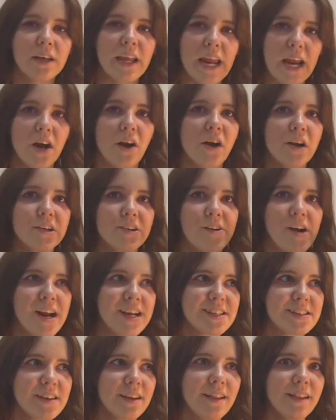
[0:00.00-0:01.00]
character. I
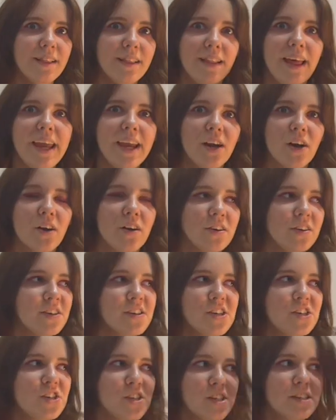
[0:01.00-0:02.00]
still like her.
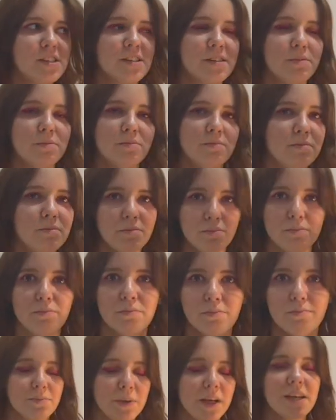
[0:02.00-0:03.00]
Just
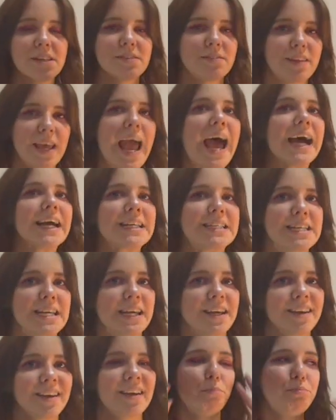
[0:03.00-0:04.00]
because of the
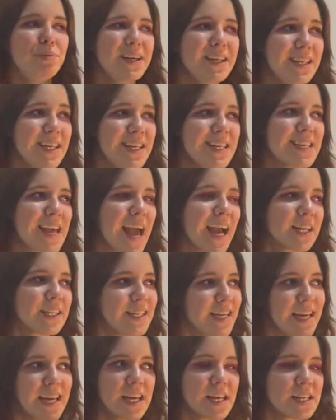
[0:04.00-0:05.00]
acting. Britney's
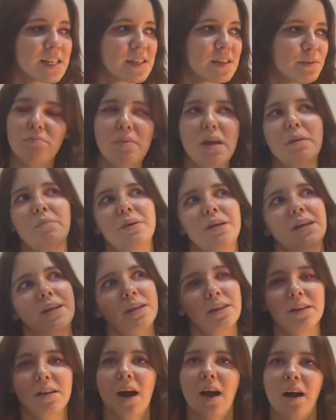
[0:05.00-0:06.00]
acting is maybe
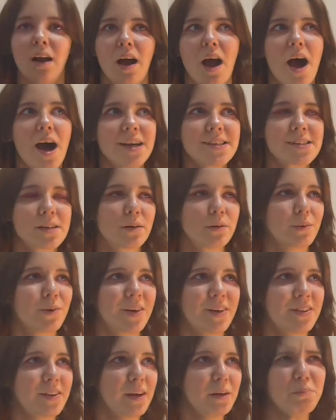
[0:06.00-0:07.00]
not Oscar
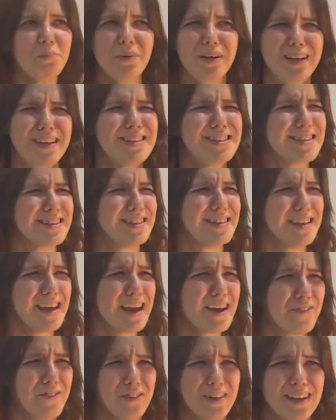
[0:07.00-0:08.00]
worthy, but it's
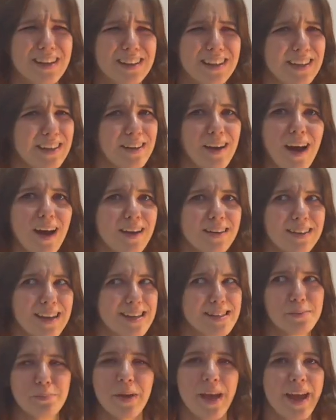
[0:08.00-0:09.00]
definitely not
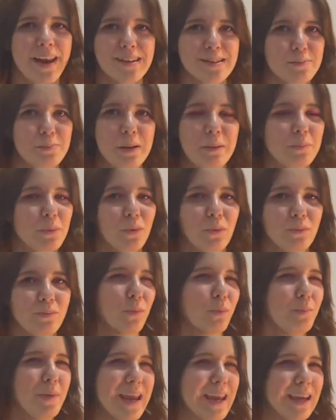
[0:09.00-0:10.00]
as bad as people
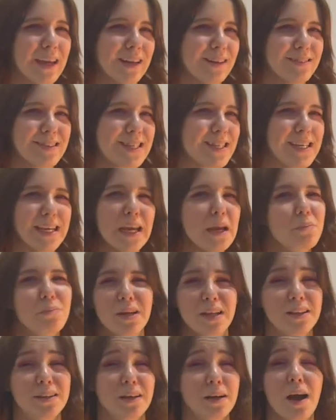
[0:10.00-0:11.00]
make it seem
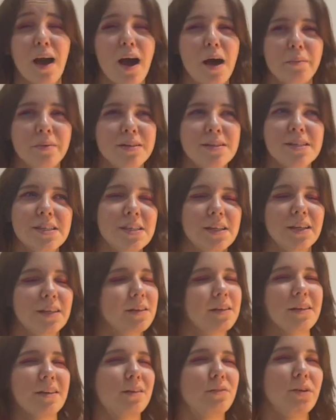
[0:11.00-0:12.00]
in the comments,
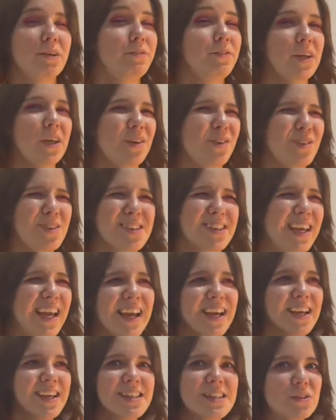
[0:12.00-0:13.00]
in the reviews.
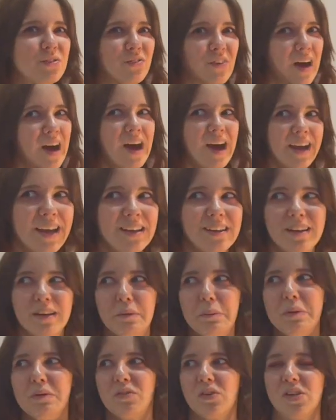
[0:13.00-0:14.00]
Like, it's fine. I
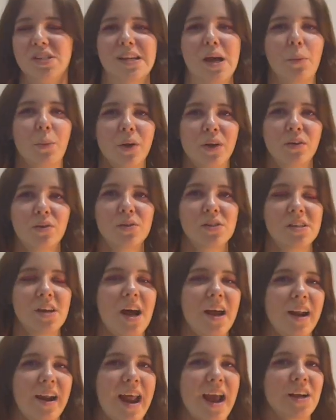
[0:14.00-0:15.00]
mean, for someone who's
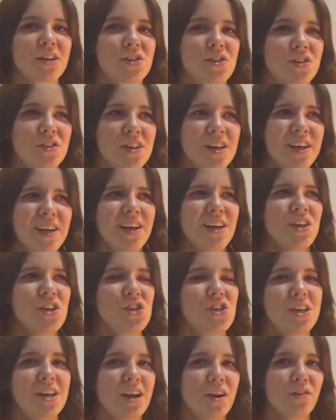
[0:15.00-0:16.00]
not an actor,
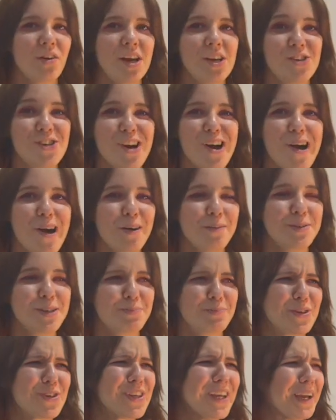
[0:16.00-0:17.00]
she did a great job,
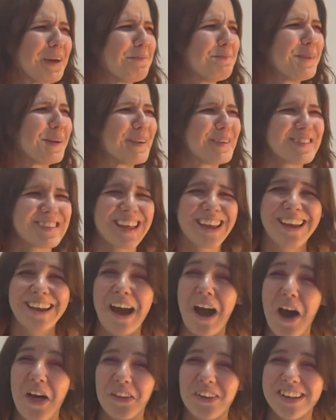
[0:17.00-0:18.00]
especially compared to
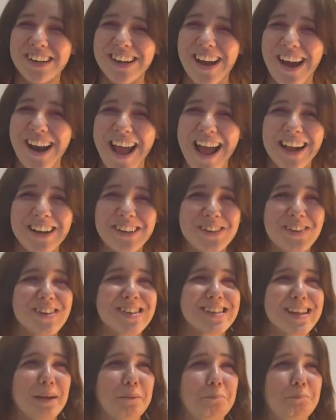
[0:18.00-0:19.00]
like other non
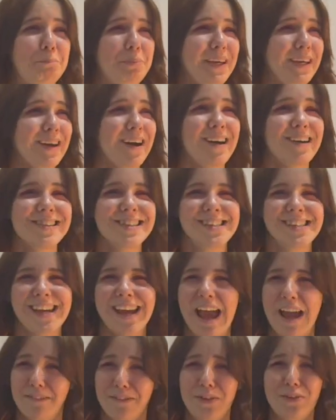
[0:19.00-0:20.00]
actors like Beyonce.
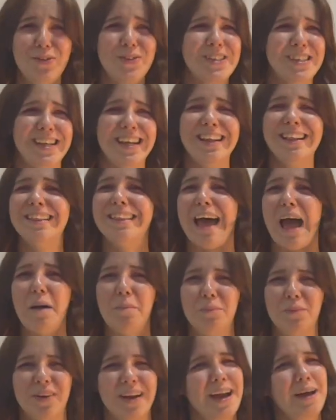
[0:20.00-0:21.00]
Have you seen
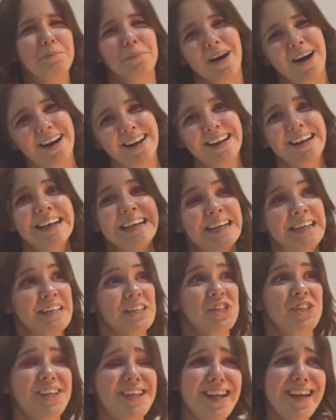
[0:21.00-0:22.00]
that? Come on.
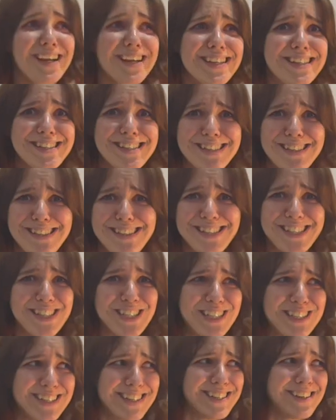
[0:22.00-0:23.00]
She did a
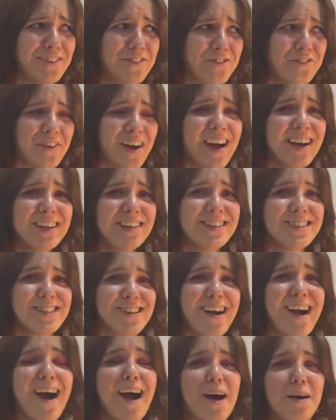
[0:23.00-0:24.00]
She did a fine
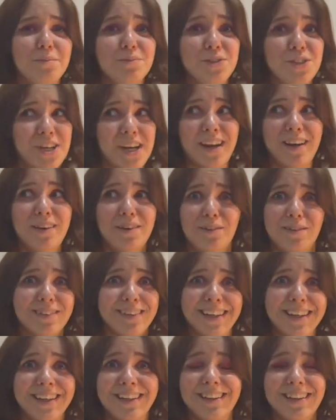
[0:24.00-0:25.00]
job,
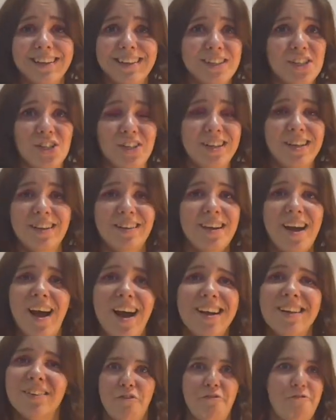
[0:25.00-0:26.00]
genuinely. Like, she did
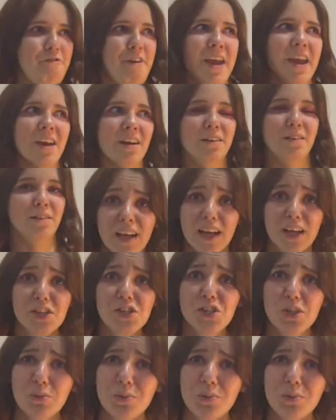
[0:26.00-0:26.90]
not fail. And she